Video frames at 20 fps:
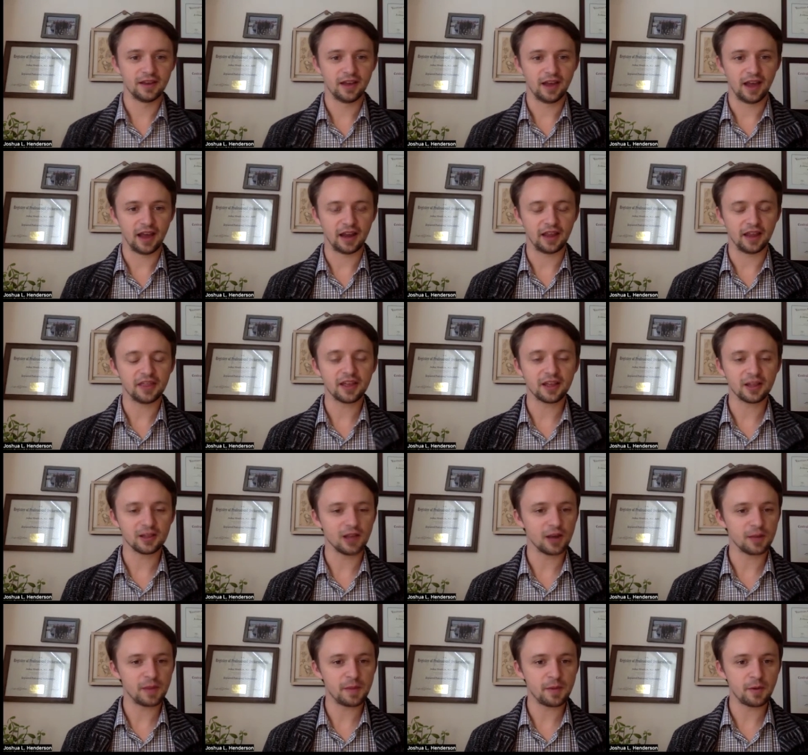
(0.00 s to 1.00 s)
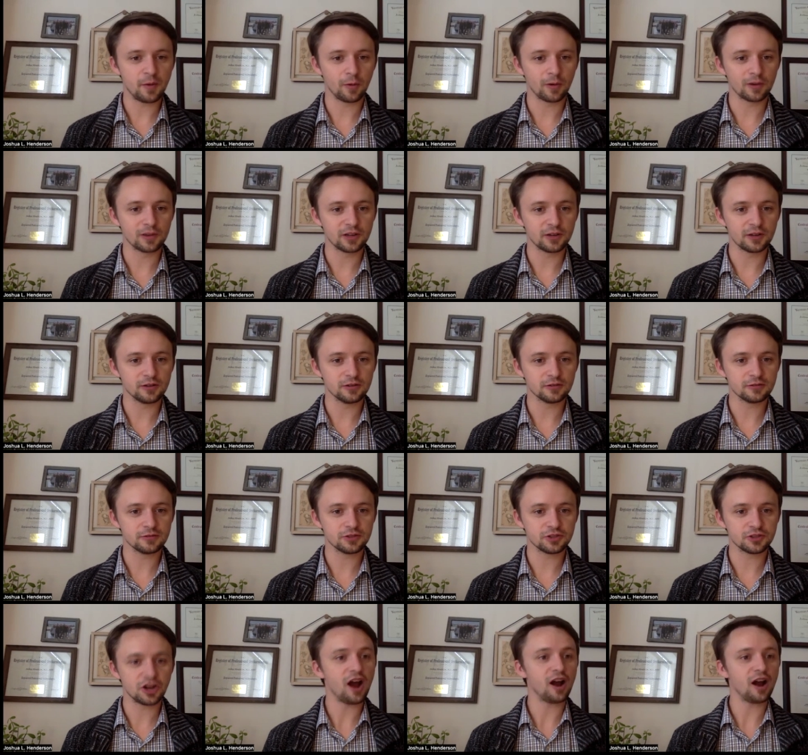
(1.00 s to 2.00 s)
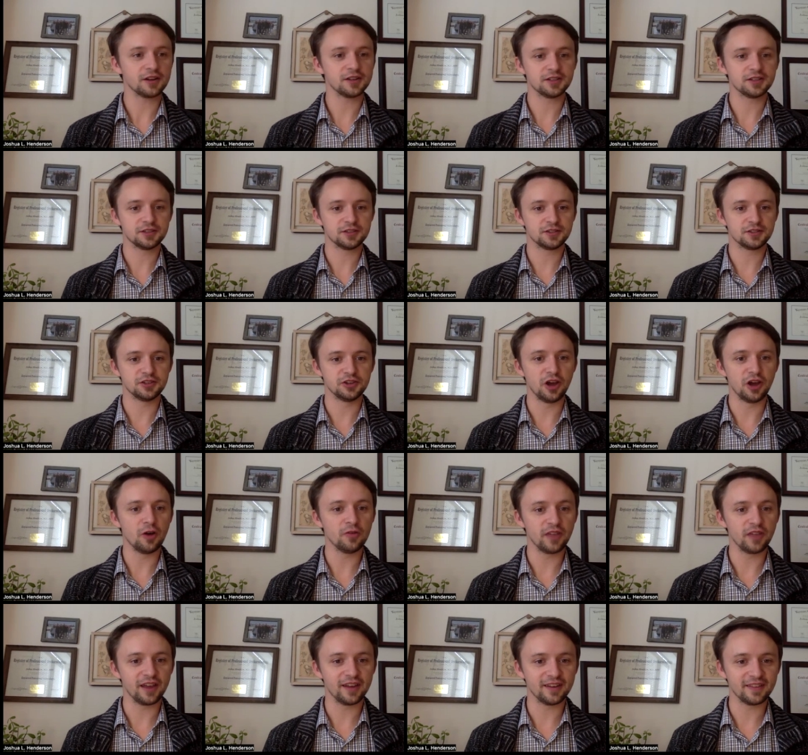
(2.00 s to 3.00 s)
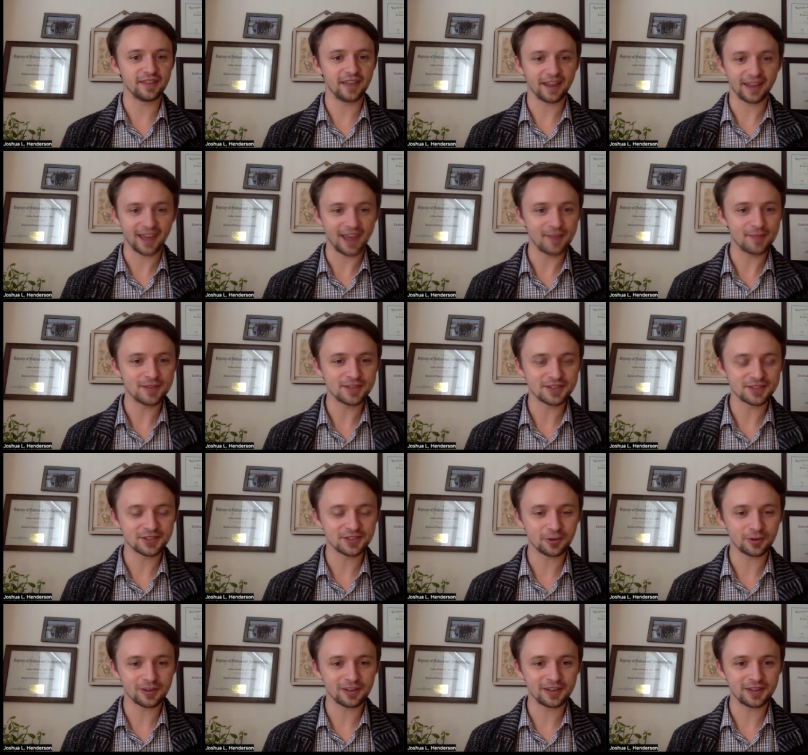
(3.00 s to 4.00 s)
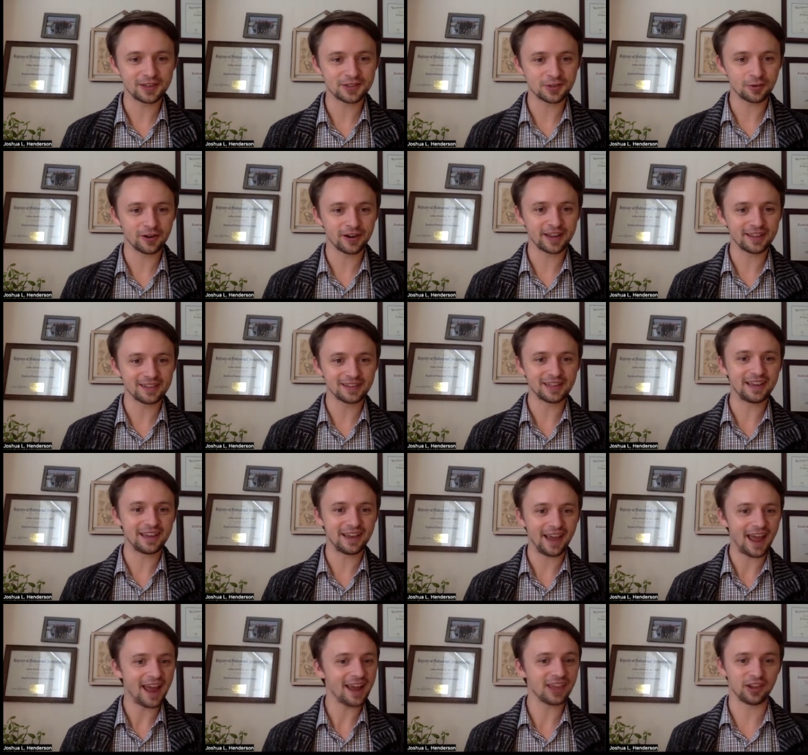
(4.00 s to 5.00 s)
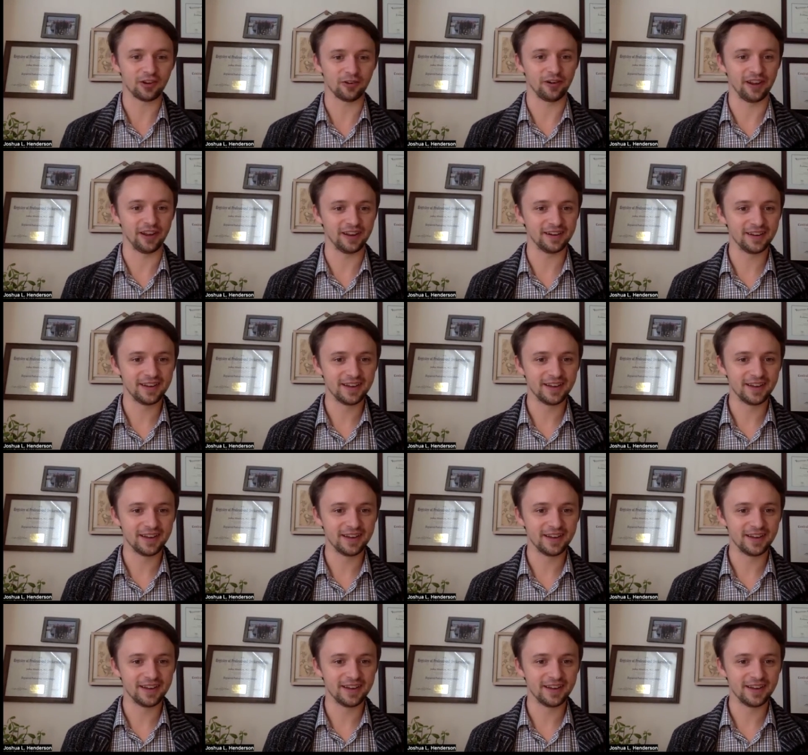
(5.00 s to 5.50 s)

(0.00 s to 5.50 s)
and i think a lot of people were a little shocked to know that that game isn't totally historically accurate